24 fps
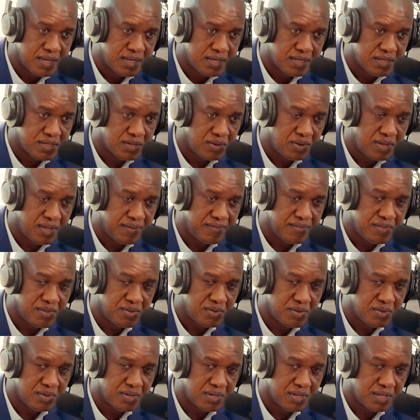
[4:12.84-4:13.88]
so if
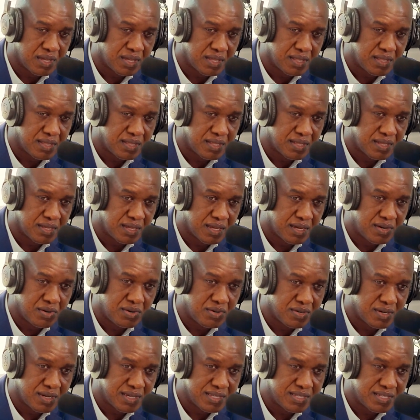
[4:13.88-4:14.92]
you're
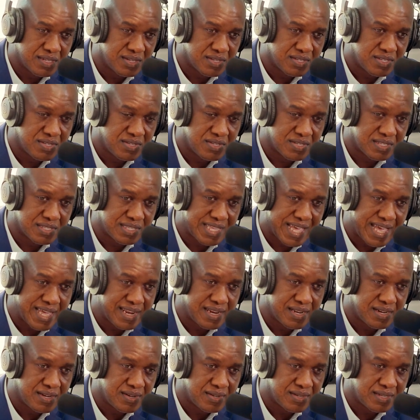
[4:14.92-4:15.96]
good and just you're
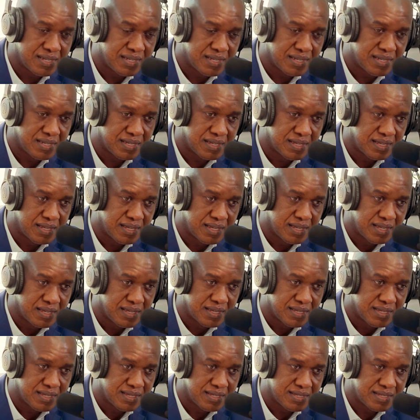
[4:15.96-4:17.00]
standing on the
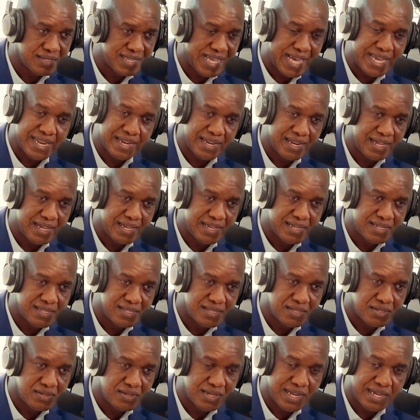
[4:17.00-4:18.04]

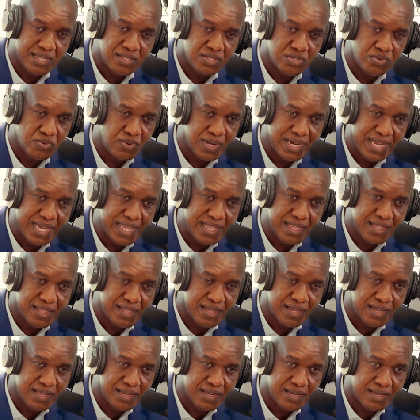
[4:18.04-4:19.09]
sidelines, mm-hmm. you're not doing
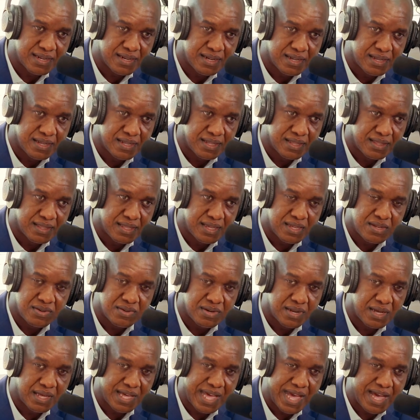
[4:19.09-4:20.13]
anything, mm-hmm. then you're
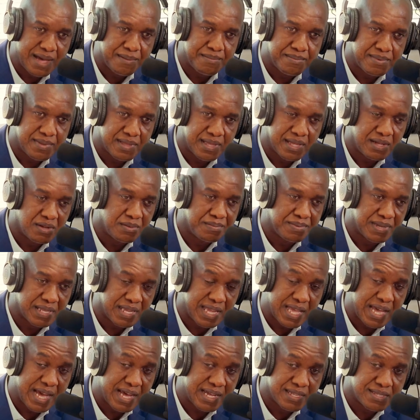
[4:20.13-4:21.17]
not ha- helping
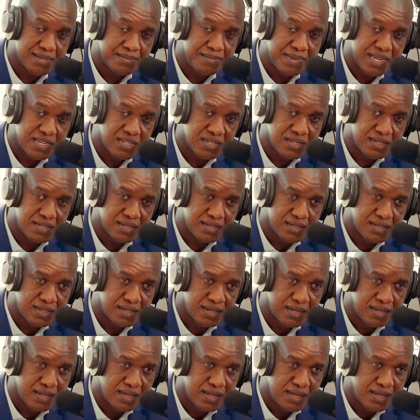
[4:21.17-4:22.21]
God's mission. Mm-hmm.
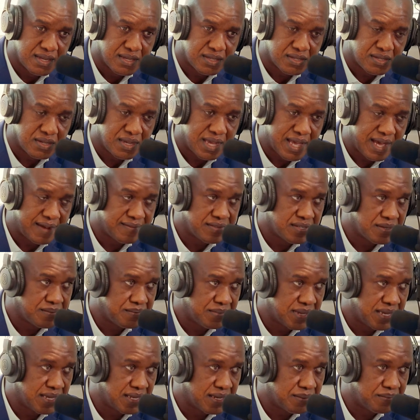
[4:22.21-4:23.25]
So you have to
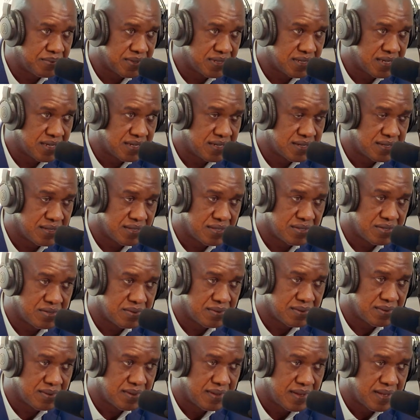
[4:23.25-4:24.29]
be in a position
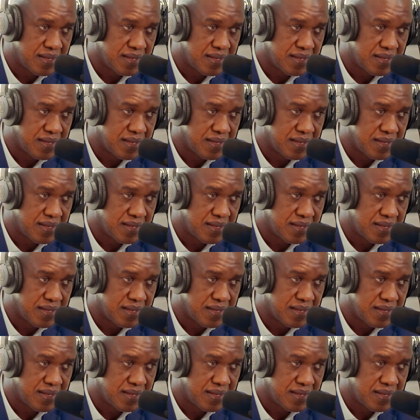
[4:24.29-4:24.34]
to